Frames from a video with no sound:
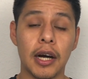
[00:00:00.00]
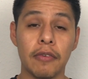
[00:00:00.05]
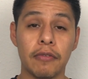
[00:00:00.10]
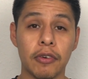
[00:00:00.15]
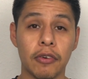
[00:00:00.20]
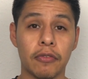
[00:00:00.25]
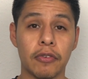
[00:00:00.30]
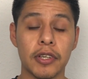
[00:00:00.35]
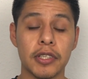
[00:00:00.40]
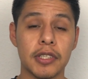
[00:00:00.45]

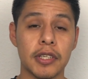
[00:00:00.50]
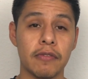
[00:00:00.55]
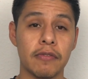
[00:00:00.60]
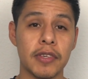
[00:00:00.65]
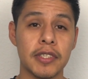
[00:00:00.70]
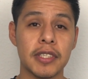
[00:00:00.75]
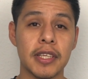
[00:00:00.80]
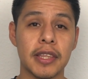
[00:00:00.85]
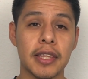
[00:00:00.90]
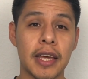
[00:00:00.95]
Feel free to
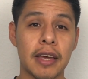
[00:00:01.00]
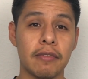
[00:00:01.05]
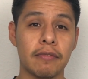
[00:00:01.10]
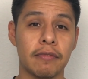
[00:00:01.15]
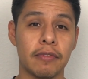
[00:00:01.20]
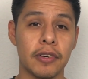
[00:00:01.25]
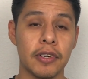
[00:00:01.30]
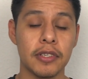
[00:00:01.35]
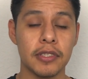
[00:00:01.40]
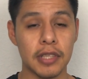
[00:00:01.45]
visit
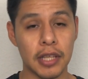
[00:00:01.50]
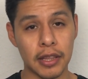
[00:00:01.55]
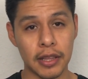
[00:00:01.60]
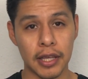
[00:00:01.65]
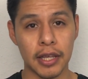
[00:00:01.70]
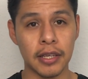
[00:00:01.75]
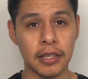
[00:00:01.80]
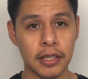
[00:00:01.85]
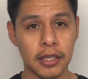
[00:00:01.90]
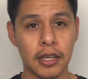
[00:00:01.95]
that first and
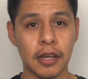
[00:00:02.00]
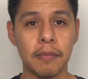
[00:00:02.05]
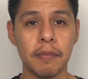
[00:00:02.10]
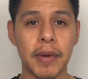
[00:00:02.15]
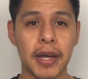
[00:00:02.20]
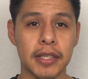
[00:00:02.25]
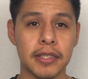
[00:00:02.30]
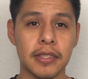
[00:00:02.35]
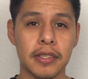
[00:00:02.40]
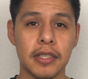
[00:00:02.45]
then come
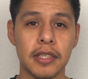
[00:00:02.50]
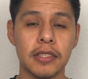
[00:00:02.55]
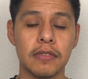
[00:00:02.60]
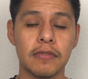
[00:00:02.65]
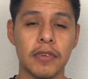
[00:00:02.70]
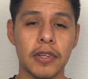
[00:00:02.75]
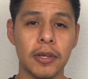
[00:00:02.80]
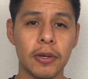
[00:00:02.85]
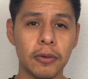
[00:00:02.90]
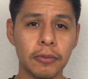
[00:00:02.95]
back to this
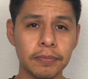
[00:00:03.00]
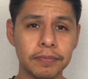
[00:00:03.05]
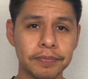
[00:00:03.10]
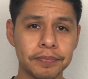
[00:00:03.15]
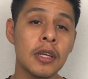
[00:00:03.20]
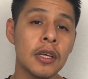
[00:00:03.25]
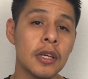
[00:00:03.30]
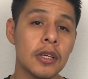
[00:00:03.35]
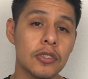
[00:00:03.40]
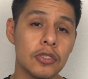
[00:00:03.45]
video.
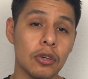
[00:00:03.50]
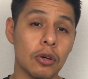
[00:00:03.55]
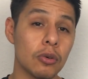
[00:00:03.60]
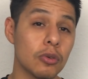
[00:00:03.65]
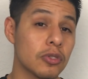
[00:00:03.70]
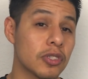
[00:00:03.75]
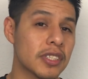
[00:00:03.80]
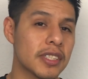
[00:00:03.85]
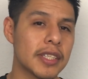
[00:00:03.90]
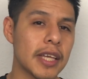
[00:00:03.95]

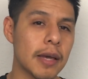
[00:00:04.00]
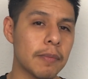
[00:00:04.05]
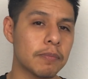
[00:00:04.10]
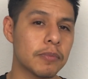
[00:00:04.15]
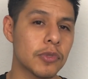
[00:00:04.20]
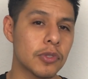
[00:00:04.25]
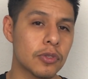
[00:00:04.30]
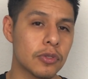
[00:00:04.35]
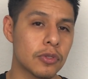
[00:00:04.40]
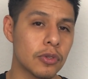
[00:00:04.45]
So
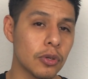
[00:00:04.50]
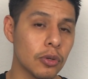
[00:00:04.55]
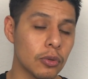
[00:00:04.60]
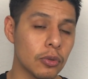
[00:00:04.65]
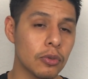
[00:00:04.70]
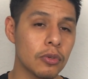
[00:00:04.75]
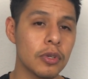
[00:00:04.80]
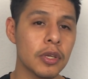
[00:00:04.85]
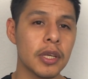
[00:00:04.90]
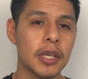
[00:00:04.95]
step
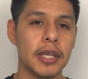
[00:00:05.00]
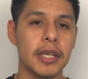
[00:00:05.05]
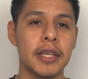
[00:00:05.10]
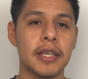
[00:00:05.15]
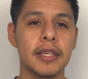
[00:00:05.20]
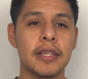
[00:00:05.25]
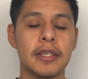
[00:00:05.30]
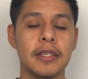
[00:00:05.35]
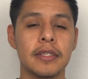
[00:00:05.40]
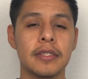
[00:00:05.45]
2
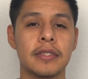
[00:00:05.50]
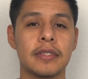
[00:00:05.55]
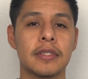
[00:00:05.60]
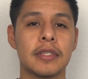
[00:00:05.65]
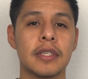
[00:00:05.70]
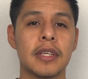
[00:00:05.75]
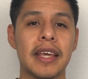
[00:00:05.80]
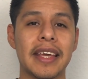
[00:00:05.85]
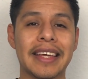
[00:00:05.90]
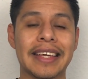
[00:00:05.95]

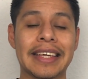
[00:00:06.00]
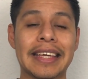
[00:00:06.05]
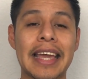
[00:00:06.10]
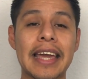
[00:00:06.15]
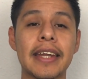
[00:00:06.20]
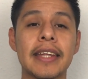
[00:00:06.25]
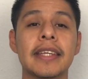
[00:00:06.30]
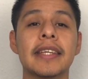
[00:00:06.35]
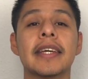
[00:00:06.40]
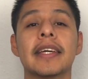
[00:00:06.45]
is
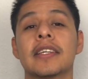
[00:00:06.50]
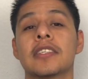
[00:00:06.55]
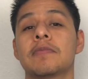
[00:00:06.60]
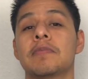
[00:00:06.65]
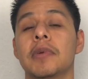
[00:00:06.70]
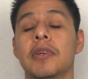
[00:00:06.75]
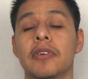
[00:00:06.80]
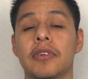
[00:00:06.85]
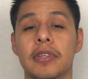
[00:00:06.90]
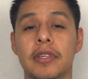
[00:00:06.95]
getting
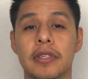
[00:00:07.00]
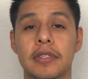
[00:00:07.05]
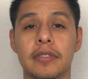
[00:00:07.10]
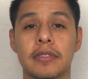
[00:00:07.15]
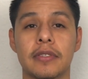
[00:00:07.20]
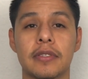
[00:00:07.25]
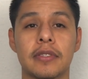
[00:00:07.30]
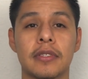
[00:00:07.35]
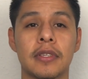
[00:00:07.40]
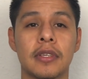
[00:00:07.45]

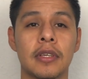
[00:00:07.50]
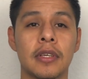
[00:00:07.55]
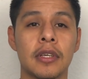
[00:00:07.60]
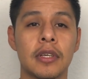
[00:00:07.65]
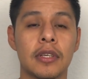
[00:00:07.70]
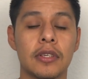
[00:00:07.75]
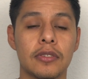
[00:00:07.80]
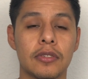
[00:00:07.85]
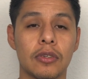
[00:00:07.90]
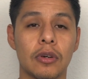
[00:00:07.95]
experience.
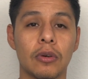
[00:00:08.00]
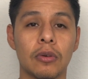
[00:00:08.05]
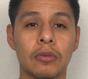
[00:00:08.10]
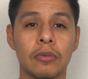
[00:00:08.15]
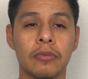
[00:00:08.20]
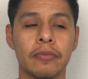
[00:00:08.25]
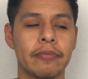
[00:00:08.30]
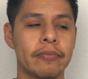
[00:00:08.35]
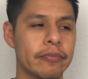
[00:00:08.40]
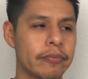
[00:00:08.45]

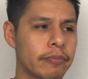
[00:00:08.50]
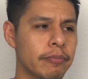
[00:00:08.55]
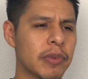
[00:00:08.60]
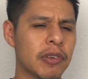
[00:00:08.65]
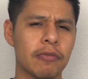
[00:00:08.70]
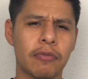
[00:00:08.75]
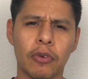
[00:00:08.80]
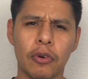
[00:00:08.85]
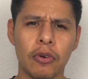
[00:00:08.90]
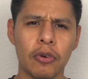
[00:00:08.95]
So
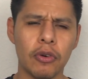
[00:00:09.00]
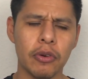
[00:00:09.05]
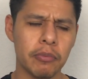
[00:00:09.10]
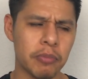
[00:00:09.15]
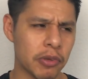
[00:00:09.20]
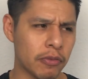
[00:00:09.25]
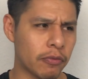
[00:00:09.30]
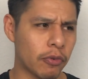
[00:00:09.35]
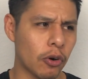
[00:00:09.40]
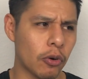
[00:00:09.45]
before
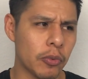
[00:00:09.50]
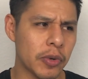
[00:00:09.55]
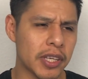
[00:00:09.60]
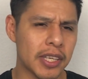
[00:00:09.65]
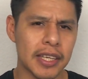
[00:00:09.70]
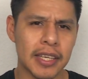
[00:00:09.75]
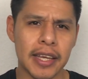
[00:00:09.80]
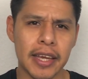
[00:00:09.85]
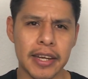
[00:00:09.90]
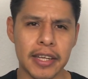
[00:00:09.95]
we
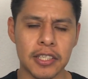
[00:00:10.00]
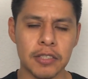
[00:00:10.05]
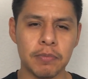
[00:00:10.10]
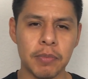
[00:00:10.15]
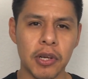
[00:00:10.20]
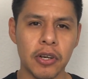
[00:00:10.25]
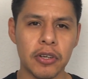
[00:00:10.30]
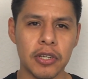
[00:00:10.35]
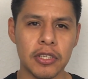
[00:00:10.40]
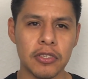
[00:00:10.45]
can get
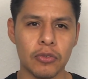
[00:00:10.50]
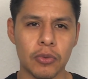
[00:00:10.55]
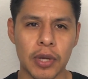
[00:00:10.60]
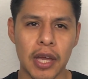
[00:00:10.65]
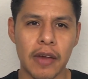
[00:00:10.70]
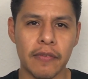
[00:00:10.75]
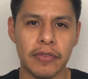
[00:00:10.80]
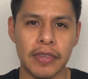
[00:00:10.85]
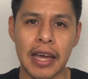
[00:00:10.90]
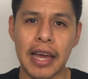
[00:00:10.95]
experience, we
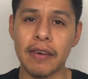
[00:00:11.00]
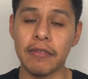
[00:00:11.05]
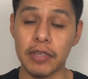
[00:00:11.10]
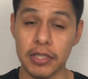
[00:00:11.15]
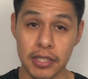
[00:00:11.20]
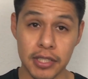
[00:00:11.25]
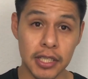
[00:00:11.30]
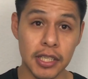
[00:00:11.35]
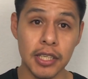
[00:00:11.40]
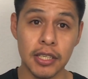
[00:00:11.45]
have to have
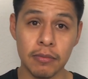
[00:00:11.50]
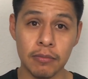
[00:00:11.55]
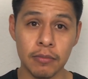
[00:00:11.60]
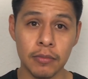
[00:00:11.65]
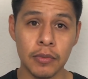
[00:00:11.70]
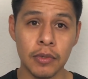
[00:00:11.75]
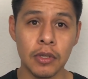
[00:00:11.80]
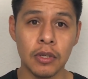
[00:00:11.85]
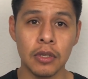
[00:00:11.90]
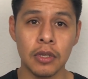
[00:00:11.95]
a team